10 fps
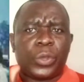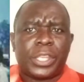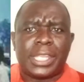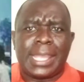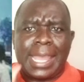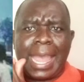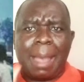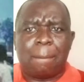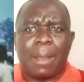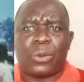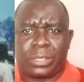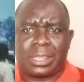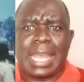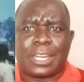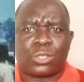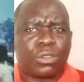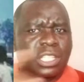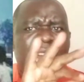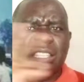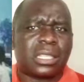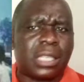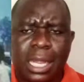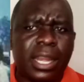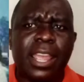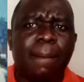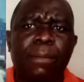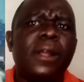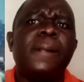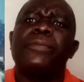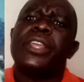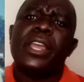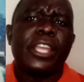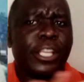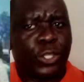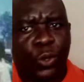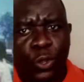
to hear about that. So just the name is